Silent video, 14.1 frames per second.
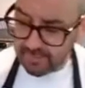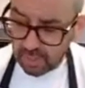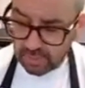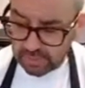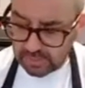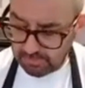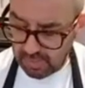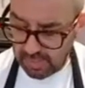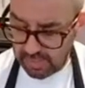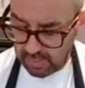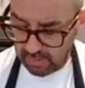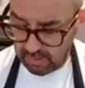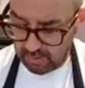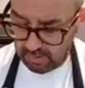got
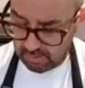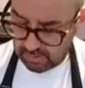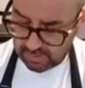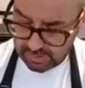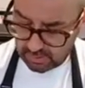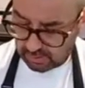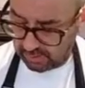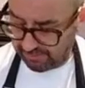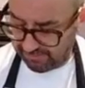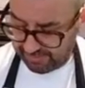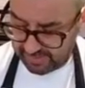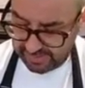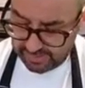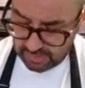my, that's not going to
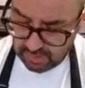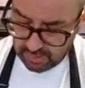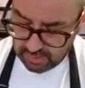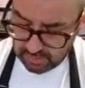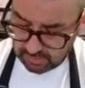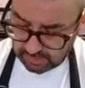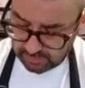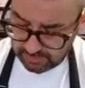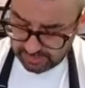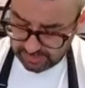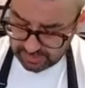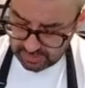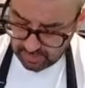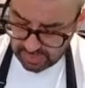fit in, so I'll do it
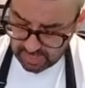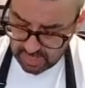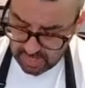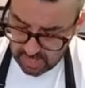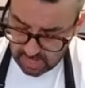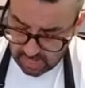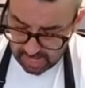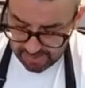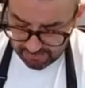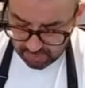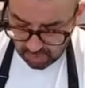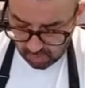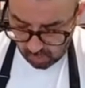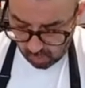this way.
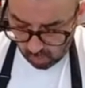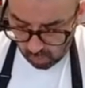I've got